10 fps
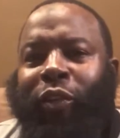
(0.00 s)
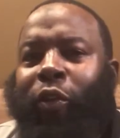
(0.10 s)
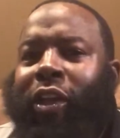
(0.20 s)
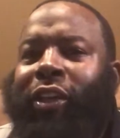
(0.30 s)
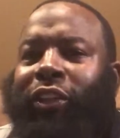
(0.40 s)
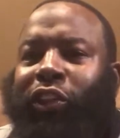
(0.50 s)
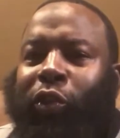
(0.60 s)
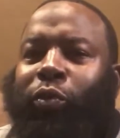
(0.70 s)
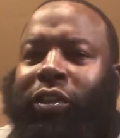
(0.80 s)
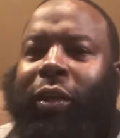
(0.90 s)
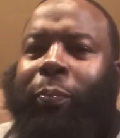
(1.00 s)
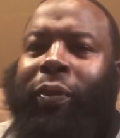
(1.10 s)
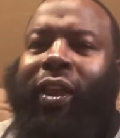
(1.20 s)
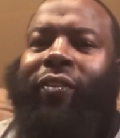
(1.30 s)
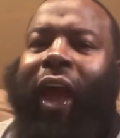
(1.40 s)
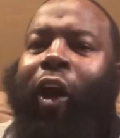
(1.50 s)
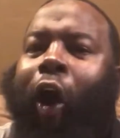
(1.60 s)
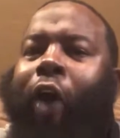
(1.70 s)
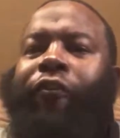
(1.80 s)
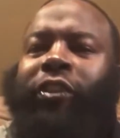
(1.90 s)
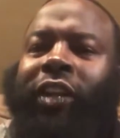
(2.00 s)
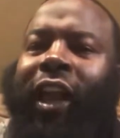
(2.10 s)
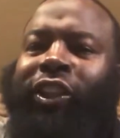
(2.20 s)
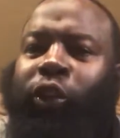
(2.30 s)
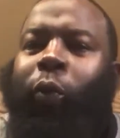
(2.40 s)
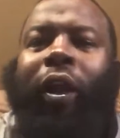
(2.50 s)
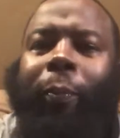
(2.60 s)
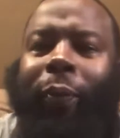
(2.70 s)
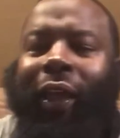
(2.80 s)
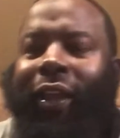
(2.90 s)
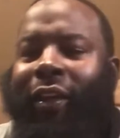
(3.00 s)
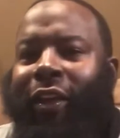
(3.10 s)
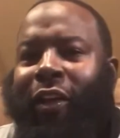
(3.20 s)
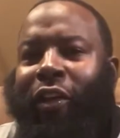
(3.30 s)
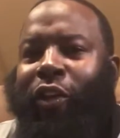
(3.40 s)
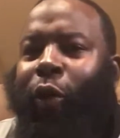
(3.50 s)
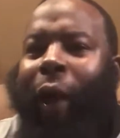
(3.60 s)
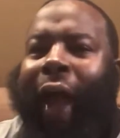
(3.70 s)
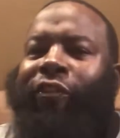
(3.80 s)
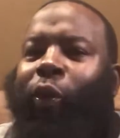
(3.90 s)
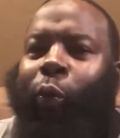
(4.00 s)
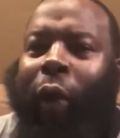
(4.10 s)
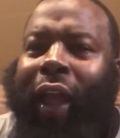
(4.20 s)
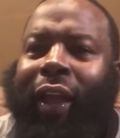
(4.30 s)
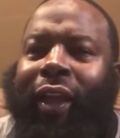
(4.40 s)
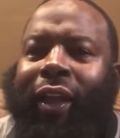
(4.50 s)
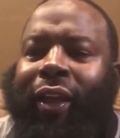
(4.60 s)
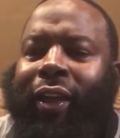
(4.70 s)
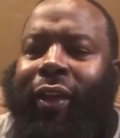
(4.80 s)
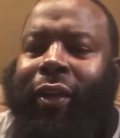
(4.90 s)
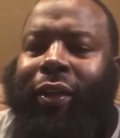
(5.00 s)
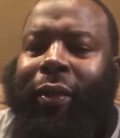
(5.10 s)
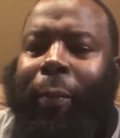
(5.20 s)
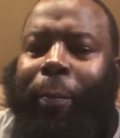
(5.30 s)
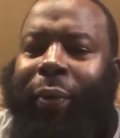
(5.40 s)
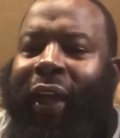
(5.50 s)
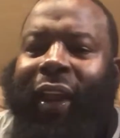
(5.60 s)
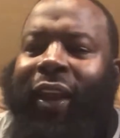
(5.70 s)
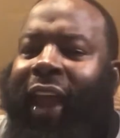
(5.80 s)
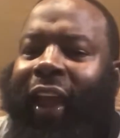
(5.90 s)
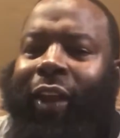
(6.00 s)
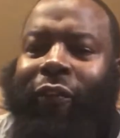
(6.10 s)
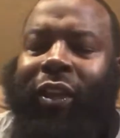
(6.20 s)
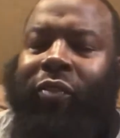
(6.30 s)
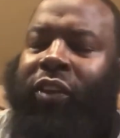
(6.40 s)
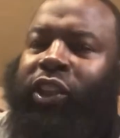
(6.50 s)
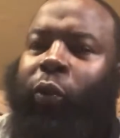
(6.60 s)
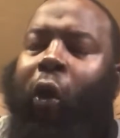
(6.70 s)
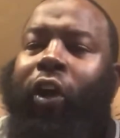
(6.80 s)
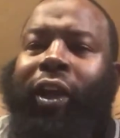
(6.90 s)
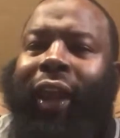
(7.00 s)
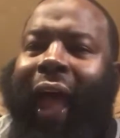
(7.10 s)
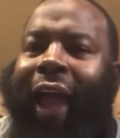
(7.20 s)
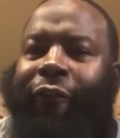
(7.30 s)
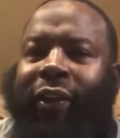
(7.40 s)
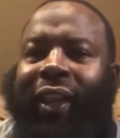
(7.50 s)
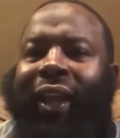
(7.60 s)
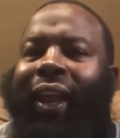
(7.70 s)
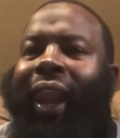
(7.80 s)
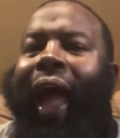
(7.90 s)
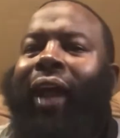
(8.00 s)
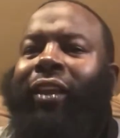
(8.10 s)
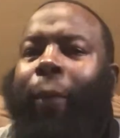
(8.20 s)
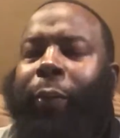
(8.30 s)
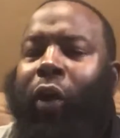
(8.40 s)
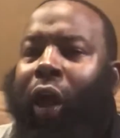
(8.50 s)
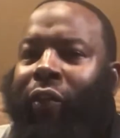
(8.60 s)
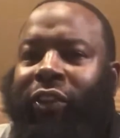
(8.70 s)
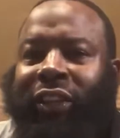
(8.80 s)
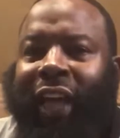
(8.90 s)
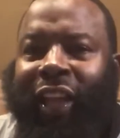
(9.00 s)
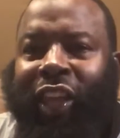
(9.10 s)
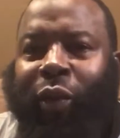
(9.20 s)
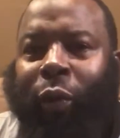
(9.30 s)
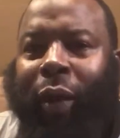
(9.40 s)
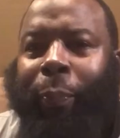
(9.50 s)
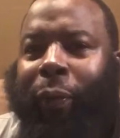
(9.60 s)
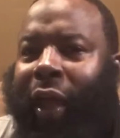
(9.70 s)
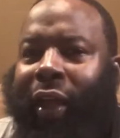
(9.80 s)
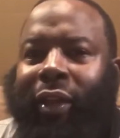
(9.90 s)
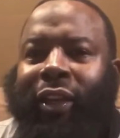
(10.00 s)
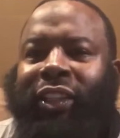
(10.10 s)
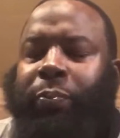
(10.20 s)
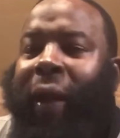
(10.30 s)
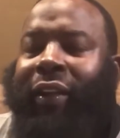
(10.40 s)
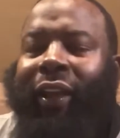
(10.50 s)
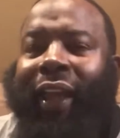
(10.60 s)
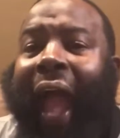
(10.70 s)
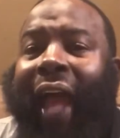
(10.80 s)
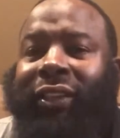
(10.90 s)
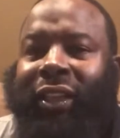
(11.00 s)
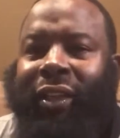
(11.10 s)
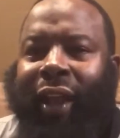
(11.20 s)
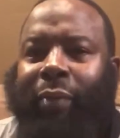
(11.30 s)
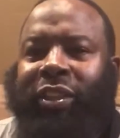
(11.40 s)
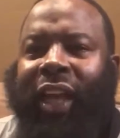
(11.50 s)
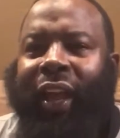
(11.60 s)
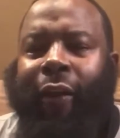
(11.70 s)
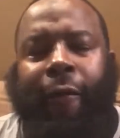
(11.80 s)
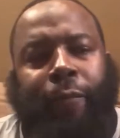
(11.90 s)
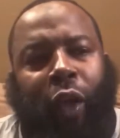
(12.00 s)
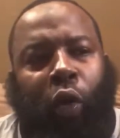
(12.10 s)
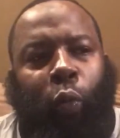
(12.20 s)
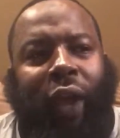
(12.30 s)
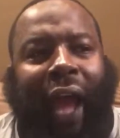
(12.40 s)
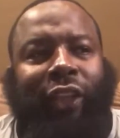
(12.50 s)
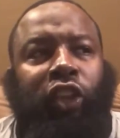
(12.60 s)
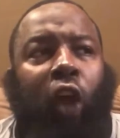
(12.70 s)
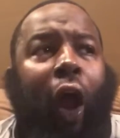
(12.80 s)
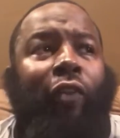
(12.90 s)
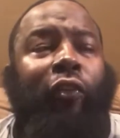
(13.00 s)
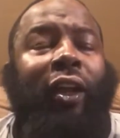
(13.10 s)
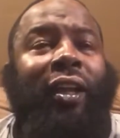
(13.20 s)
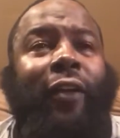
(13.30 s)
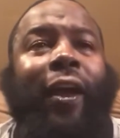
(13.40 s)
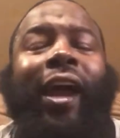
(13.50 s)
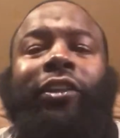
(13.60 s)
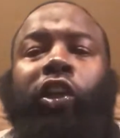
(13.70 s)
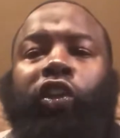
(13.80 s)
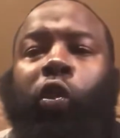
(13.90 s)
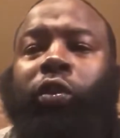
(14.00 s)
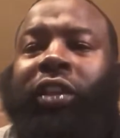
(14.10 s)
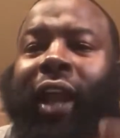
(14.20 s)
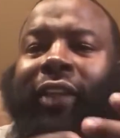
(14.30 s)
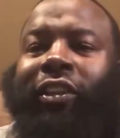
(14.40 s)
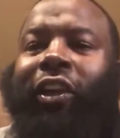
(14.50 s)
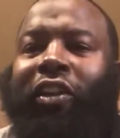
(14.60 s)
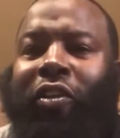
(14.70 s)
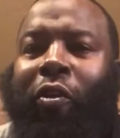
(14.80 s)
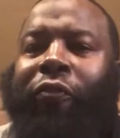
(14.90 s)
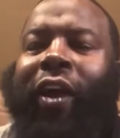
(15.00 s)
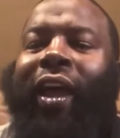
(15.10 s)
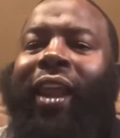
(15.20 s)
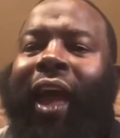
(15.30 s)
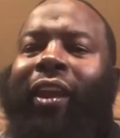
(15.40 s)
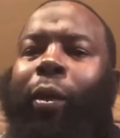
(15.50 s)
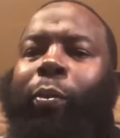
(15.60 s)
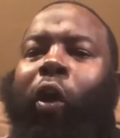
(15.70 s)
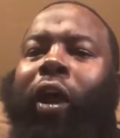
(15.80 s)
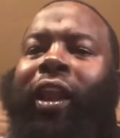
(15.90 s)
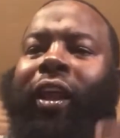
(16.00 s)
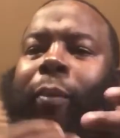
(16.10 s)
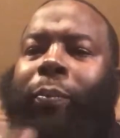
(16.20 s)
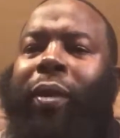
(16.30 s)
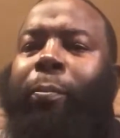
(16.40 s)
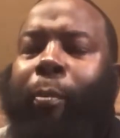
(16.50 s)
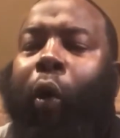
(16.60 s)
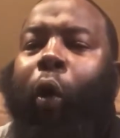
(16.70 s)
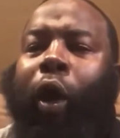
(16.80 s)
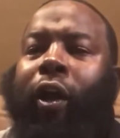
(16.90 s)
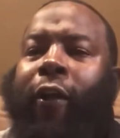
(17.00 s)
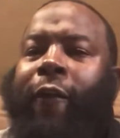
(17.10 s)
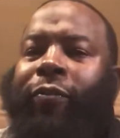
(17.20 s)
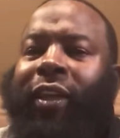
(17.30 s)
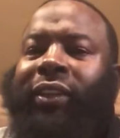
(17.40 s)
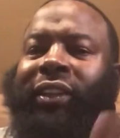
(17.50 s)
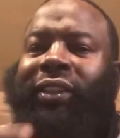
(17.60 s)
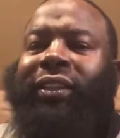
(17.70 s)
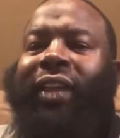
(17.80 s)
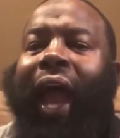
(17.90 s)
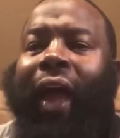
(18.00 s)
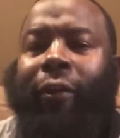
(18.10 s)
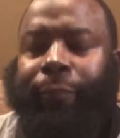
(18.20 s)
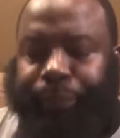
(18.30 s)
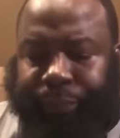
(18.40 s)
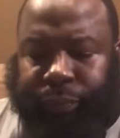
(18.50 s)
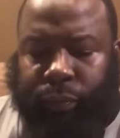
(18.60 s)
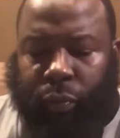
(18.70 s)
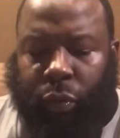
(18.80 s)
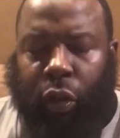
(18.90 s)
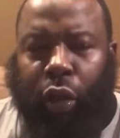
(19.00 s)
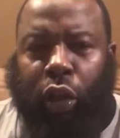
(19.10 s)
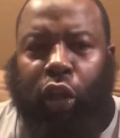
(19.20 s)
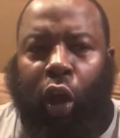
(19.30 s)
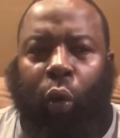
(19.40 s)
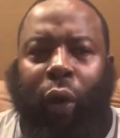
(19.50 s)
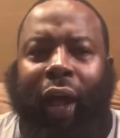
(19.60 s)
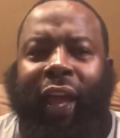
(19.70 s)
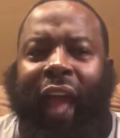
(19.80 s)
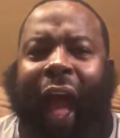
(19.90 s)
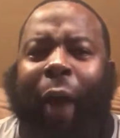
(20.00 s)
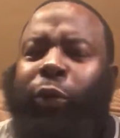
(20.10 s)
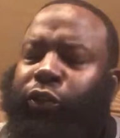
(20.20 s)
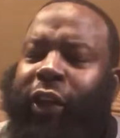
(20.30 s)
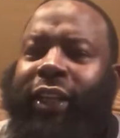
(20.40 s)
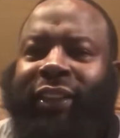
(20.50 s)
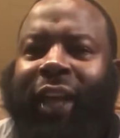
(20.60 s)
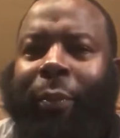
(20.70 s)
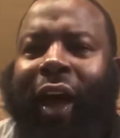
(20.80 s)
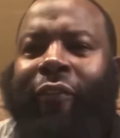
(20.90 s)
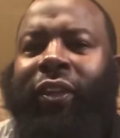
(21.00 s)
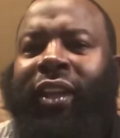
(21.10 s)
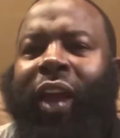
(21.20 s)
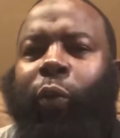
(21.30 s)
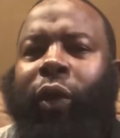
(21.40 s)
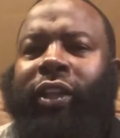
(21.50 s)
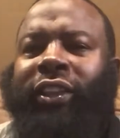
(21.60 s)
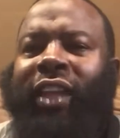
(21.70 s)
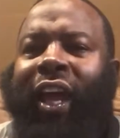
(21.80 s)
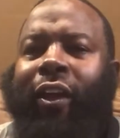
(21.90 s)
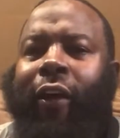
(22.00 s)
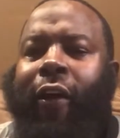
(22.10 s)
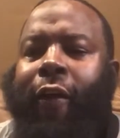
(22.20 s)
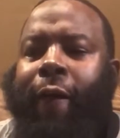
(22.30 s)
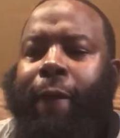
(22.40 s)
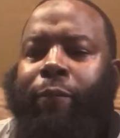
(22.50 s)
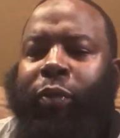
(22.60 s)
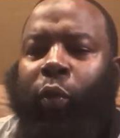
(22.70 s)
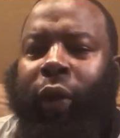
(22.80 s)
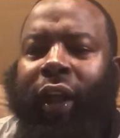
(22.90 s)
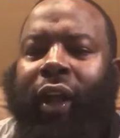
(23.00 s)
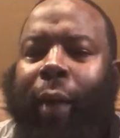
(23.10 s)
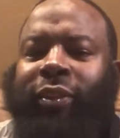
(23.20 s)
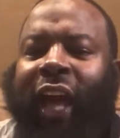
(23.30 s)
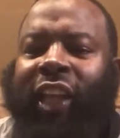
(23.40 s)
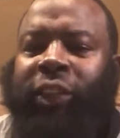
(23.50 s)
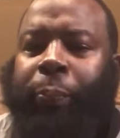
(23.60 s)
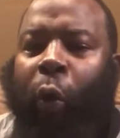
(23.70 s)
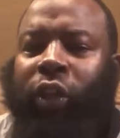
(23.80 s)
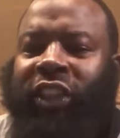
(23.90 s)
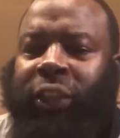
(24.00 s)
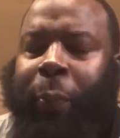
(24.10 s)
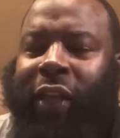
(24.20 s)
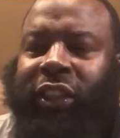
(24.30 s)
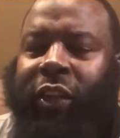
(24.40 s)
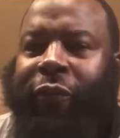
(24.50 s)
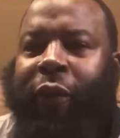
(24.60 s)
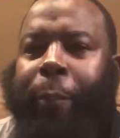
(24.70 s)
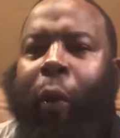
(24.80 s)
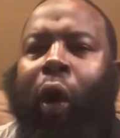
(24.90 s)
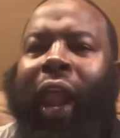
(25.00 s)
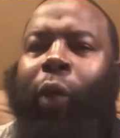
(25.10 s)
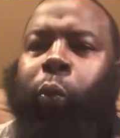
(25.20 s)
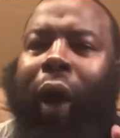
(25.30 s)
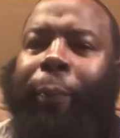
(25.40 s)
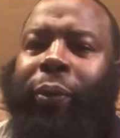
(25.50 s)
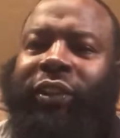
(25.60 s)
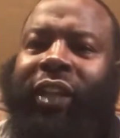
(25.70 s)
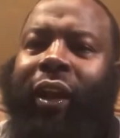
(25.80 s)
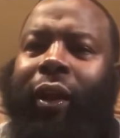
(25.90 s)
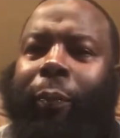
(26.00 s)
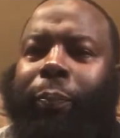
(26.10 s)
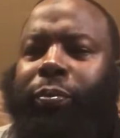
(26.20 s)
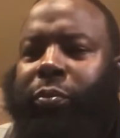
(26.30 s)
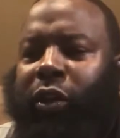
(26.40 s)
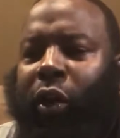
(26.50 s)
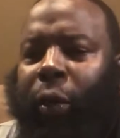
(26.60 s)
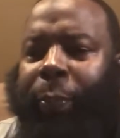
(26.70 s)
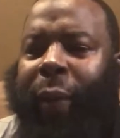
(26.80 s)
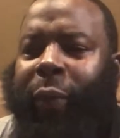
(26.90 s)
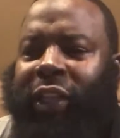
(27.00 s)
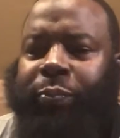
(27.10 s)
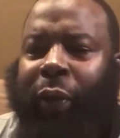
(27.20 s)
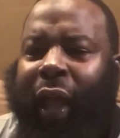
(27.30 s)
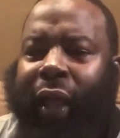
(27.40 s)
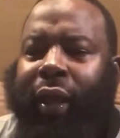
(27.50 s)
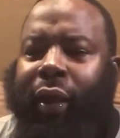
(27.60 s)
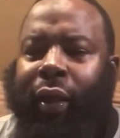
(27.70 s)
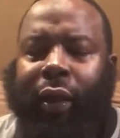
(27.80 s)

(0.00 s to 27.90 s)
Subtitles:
You can choose to be that officer that you want to be. You don't have to wait being a negative individual all your life and then get locked up and all of a sudden you want to play Inspector Gadget. You know what I'm saying? We got to start really introducing that to the youth and letting them know that they can be more than just that. You know, I was reading something the other day where it said when it comes down to sports, especially football, like 1% of the, you know, the people that's playing